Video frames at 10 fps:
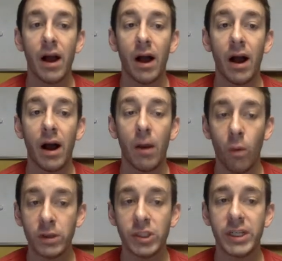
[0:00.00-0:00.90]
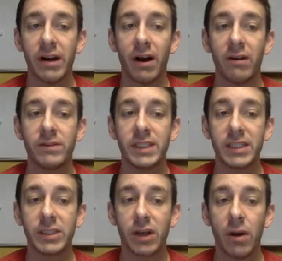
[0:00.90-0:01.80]
1 share of
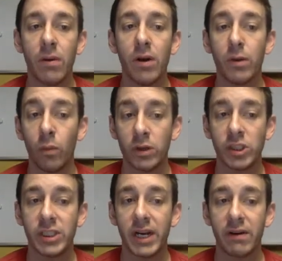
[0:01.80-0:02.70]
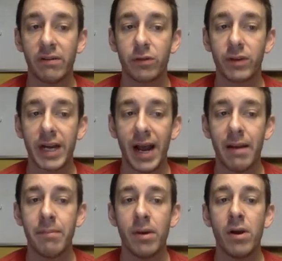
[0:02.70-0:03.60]
Cisco, 1 share of
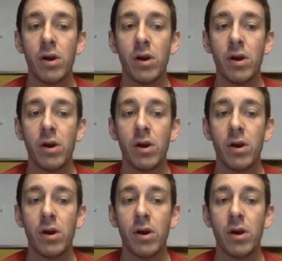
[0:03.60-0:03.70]
3M,